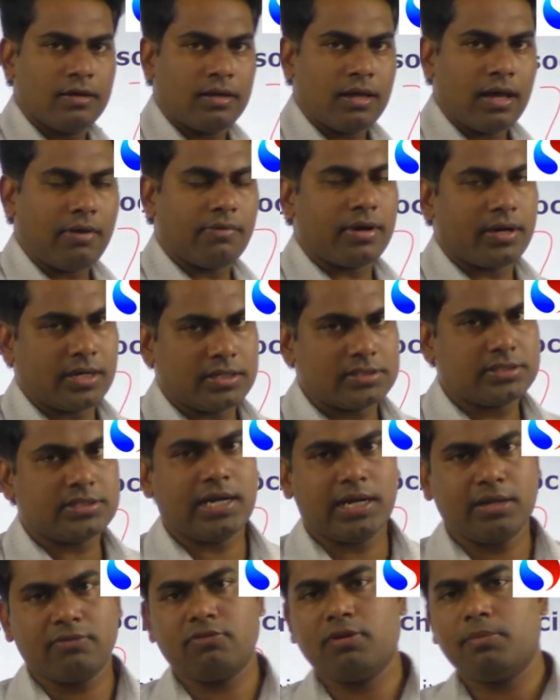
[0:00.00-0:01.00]
our
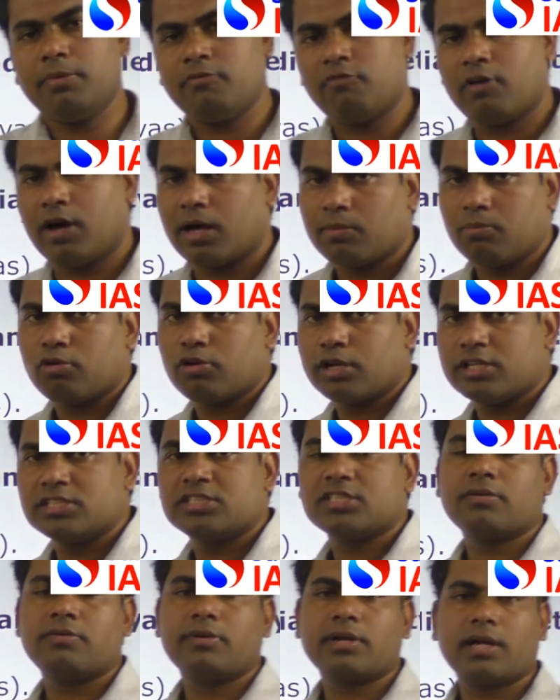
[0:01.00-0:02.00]
understanding will be far more
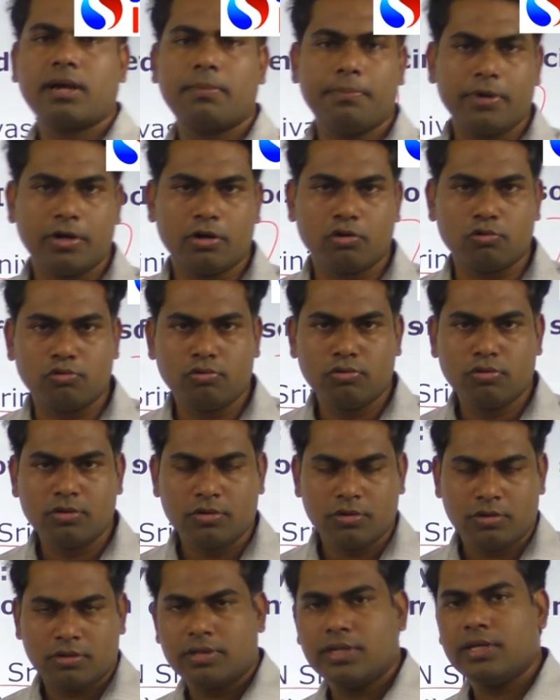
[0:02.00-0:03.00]
richer when compared to
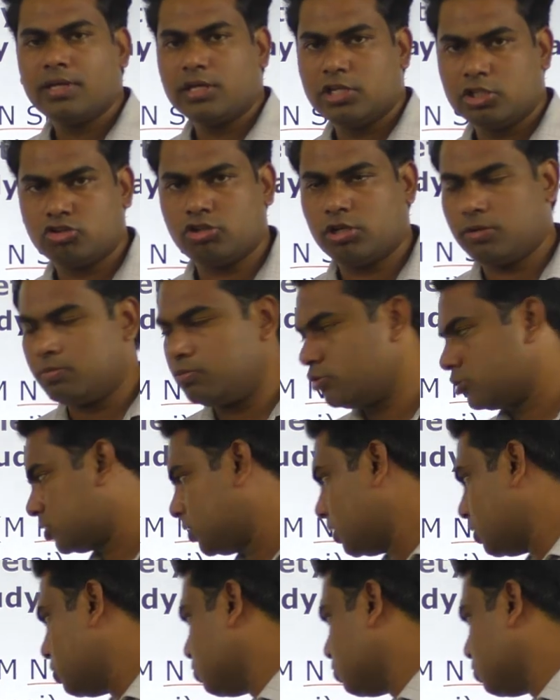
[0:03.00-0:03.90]
the history books that you